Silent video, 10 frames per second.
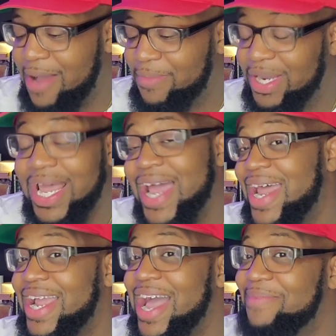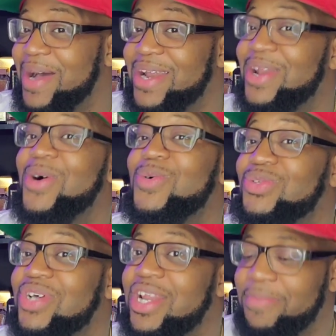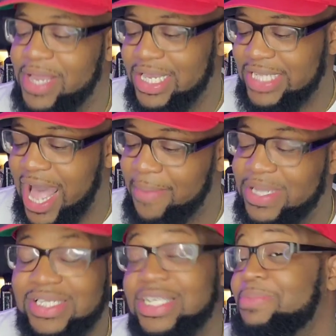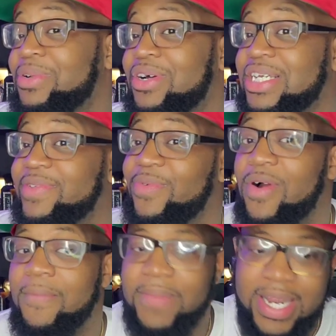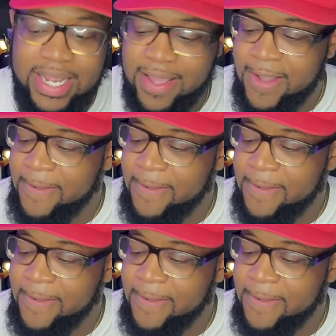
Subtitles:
I'm glad I got my nose on it because I've been sleeping on this for a minute.